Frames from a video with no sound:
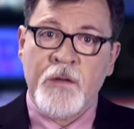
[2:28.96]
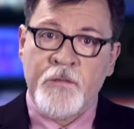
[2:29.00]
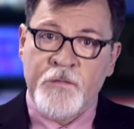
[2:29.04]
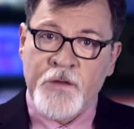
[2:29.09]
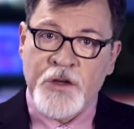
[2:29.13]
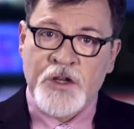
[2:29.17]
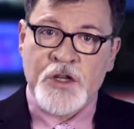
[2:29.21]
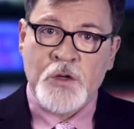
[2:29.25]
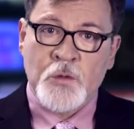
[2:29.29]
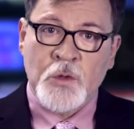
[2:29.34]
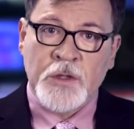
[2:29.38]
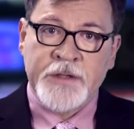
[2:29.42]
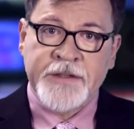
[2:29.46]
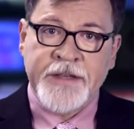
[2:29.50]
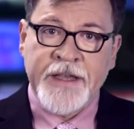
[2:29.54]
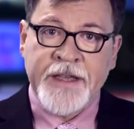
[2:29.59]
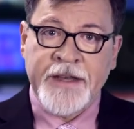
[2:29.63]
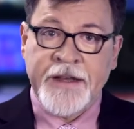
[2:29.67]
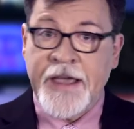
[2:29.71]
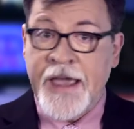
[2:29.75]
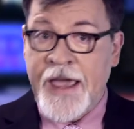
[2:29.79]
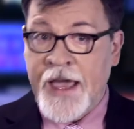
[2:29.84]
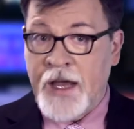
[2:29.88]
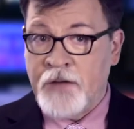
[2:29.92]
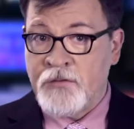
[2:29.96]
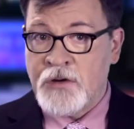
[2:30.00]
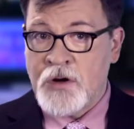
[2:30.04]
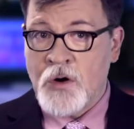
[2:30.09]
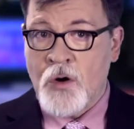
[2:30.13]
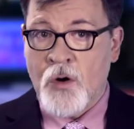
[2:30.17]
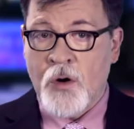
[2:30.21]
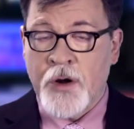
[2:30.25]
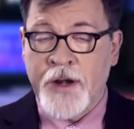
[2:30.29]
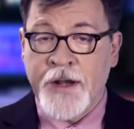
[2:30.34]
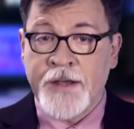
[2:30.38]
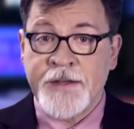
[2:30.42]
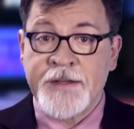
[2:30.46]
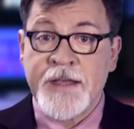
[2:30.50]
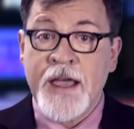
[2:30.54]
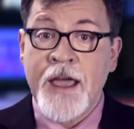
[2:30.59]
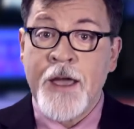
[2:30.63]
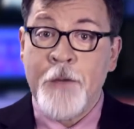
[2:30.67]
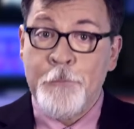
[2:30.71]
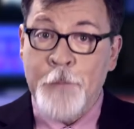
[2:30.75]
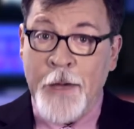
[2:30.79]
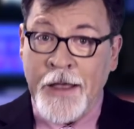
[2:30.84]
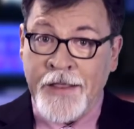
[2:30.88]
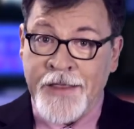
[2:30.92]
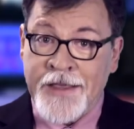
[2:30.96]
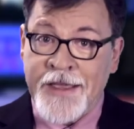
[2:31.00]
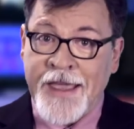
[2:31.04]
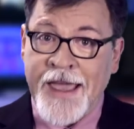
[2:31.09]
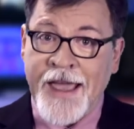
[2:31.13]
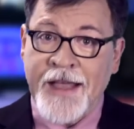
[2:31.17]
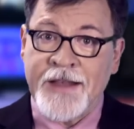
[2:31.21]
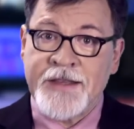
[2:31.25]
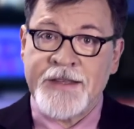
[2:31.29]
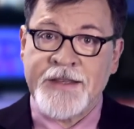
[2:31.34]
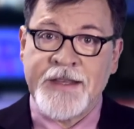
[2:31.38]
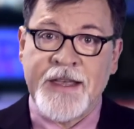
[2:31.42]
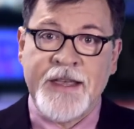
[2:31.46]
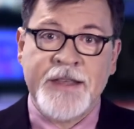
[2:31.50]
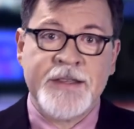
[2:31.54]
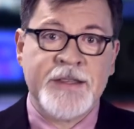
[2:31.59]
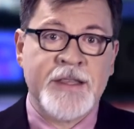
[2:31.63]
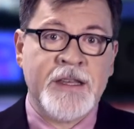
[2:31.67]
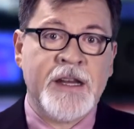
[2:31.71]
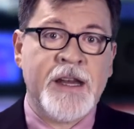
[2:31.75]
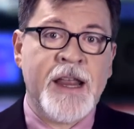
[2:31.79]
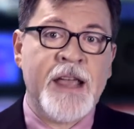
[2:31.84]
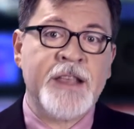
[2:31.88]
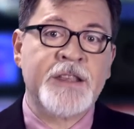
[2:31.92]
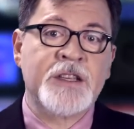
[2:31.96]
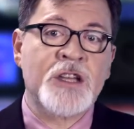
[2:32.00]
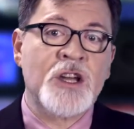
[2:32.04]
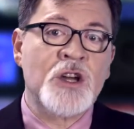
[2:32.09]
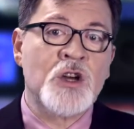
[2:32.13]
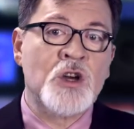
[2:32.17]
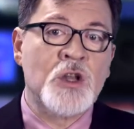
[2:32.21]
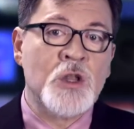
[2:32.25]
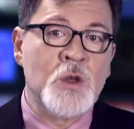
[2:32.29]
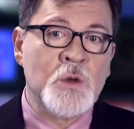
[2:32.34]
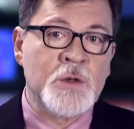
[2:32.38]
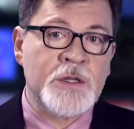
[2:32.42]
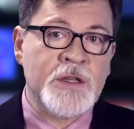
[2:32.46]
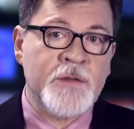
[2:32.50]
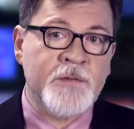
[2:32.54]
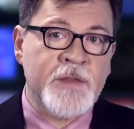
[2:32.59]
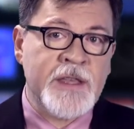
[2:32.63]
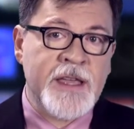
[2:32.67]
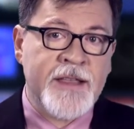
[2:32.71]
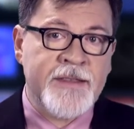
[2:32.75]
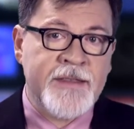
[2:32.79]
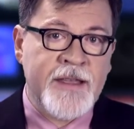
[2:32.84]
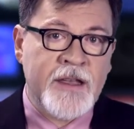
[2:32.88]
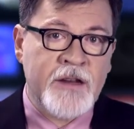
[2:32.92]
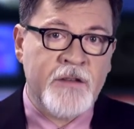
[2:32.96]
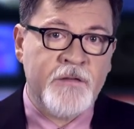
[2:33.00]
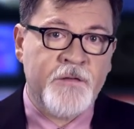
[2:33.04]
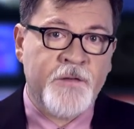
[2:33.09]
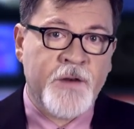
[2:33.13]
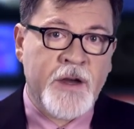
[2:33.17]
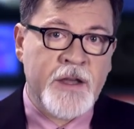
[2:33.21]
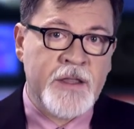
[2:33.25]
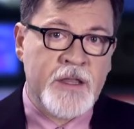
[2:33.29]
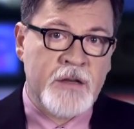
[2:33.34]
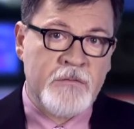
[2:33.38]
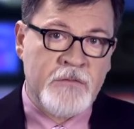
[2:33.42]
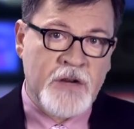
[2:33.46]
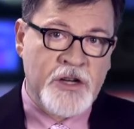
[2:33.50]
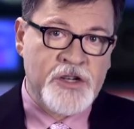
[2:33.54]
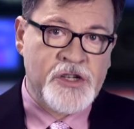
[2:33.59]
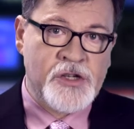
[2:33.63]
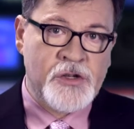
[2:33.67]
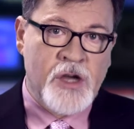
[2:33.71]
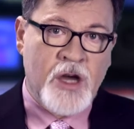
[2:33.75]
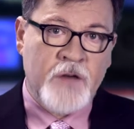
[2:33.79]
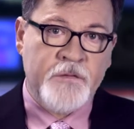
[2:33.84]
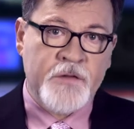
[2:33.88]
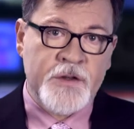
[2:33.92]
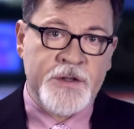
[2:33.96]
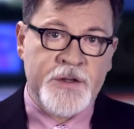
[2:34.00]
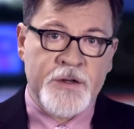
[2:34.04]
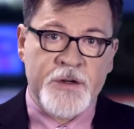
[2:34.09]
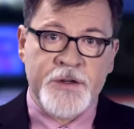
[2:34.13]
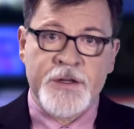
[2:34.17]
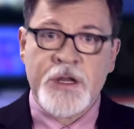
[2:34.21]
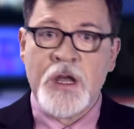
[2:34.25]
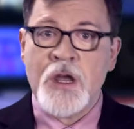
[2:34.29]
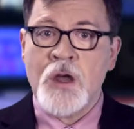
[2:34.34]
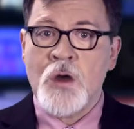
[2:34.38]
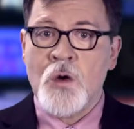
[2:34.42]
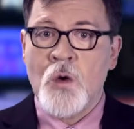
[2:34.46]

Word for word: visual data, and recordings, Bellingcat says that it has conclusively identified the Russian officers